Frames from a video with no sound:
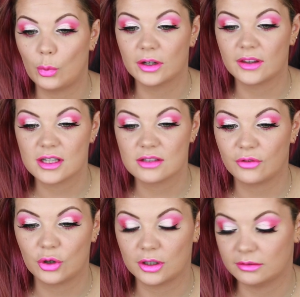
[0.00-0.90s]
wear this
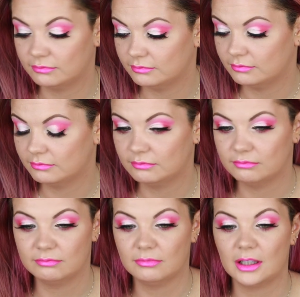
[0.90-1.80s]
for
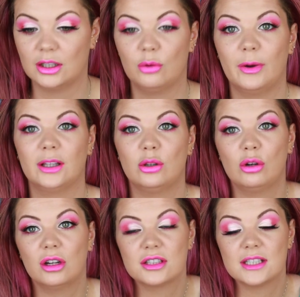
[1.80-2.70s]
a little while
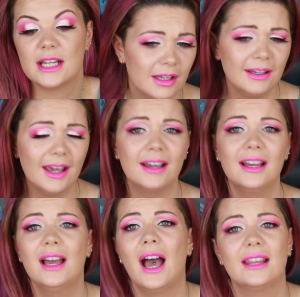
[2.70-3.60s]
longer today. Yeah,
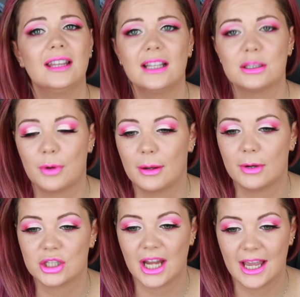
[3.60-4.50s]
I think that's pretty
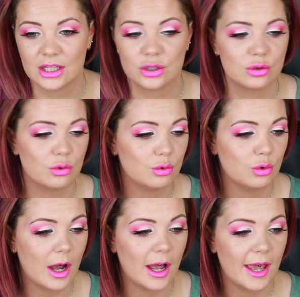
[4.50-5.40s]
much it.
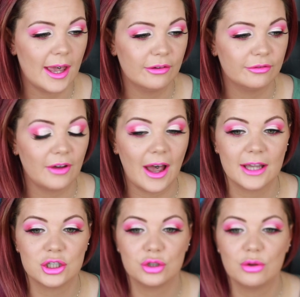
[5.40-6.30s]
So if
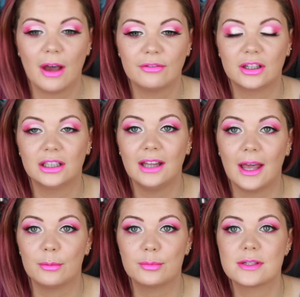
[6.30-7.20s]
I do have
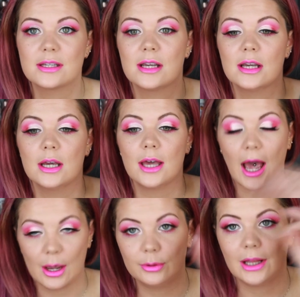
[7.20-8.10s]
clips,
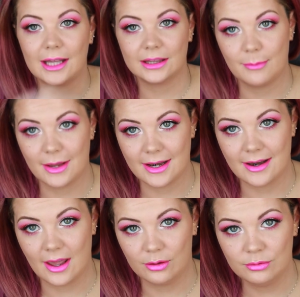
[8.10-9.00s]
I will add them
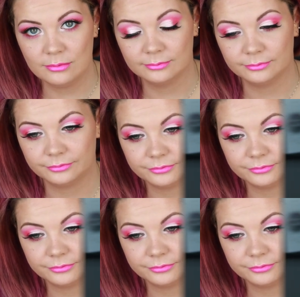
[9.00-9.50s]
in now. Okay,